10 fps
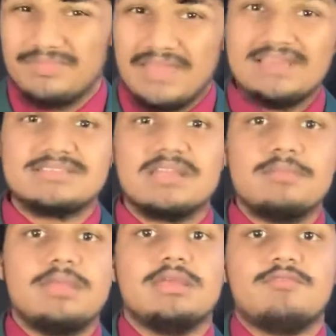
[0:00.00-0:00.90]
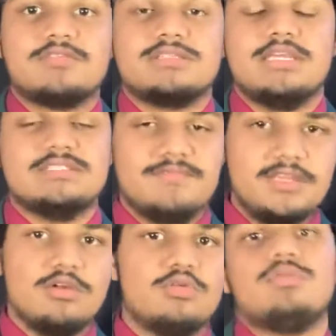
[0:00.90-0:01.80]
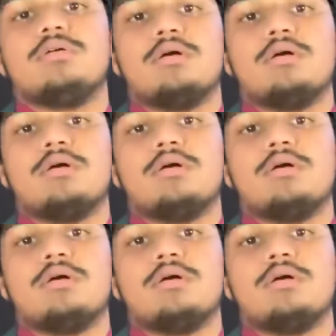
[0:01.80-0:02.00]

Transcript: that is going to be it for today's video.